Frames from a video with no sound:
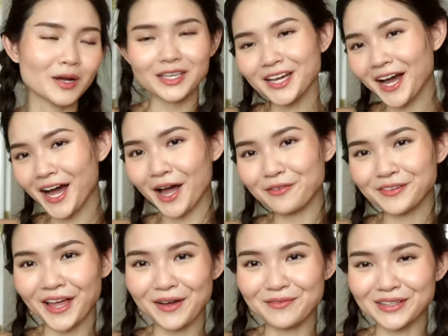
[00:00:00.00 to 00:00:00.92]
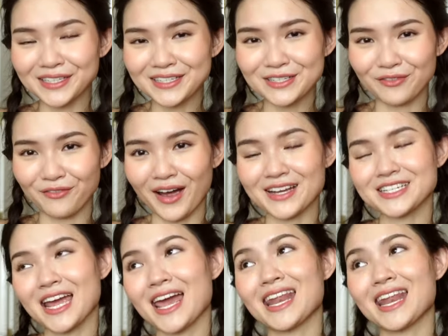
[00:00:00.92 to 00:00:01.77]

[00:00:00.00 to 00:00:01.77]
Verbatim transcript: But yeah, I feel like I'm learning so much